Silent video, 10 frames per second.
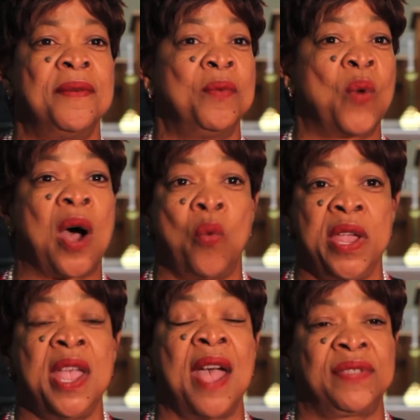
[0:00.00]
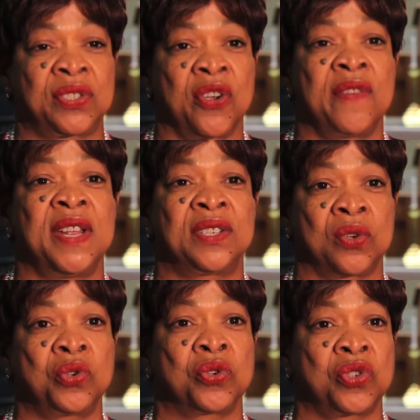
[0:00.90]
while we have served as
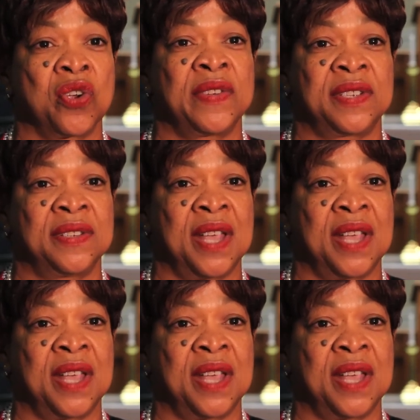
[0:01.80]
social service